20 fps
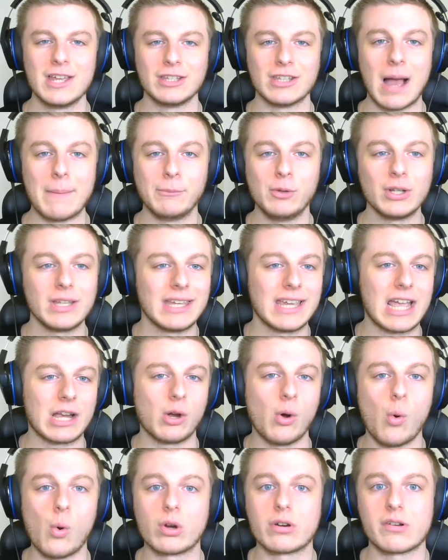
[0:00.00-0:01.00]
I'm looking at
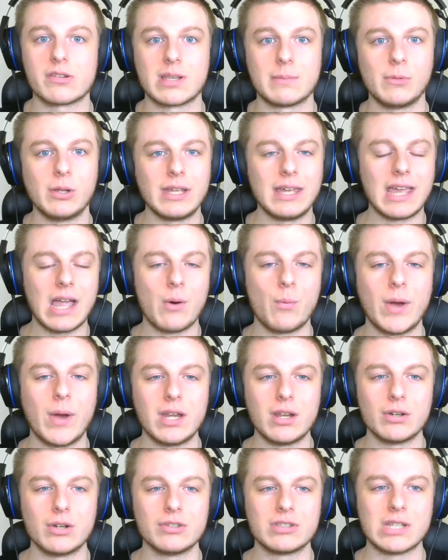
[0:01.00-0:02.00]
corners, I'm looking at
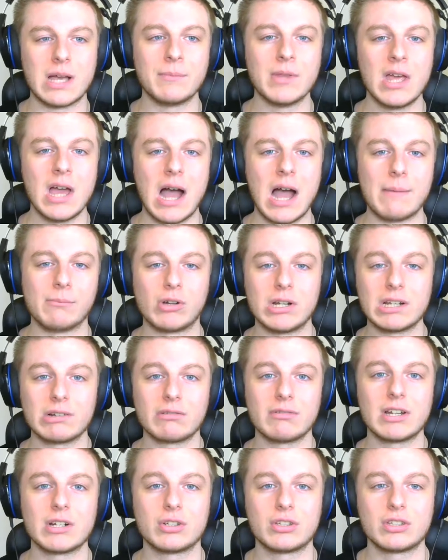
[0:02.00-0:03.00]
windows, I'm running
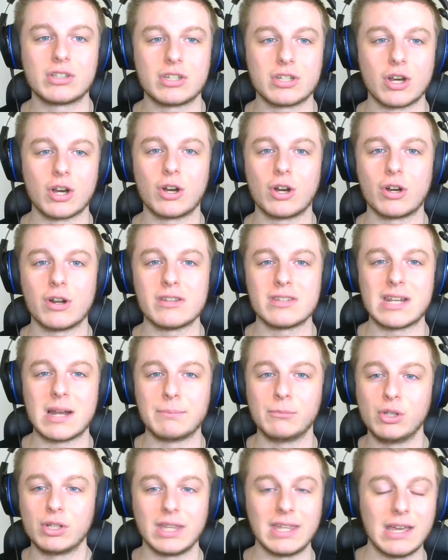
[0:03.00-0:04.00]
around turns, and
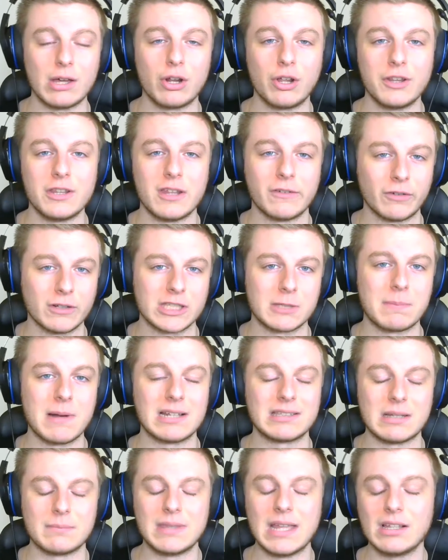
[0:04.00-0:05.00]
I'm looking at all the different
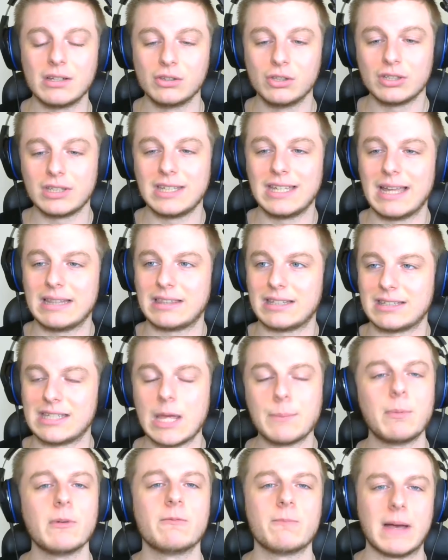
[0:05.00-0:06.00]
spots. I'm not looking at the
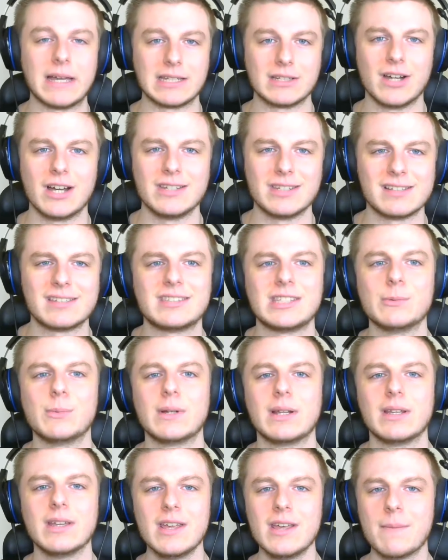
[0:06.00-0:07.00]
tip of my gun to see
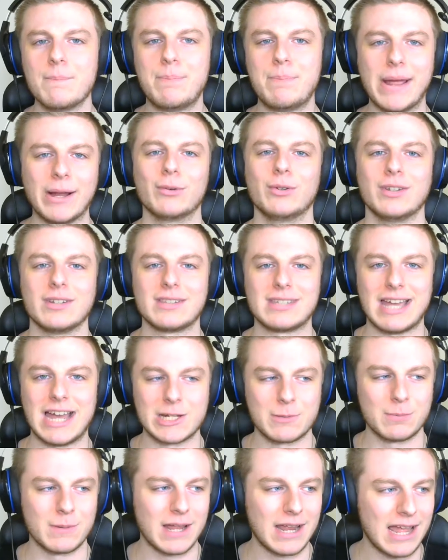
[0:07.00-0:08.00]
what barrel
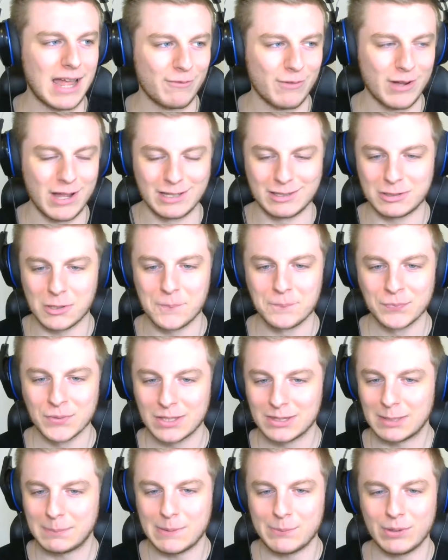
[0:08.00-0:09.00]
attachment I have on. So
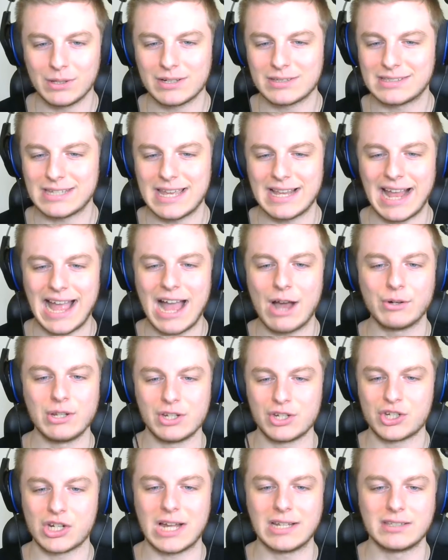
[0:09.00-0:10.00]
the people that are saying, how
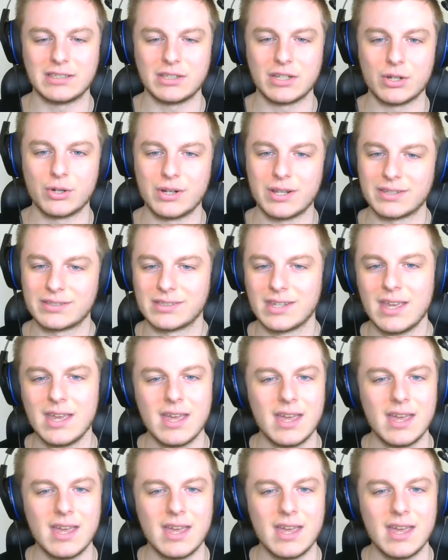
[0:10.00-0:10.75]
didn't Shotzzy notice?